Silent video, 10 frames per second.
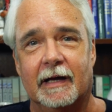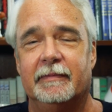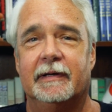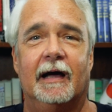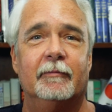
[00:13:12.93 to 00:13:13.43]
I
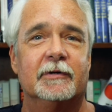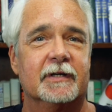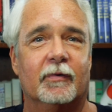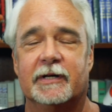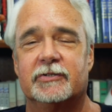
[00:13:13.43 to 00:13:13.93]
mean, I
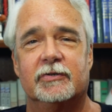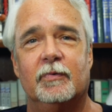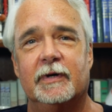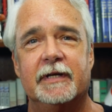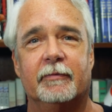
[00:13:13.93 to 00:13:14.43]
wasn't quite sure
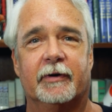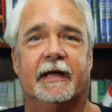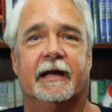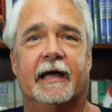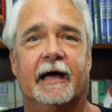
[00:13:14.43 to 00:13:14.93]
what they were
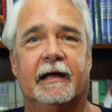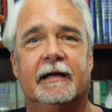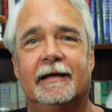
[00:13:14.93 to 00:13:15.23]
getting at.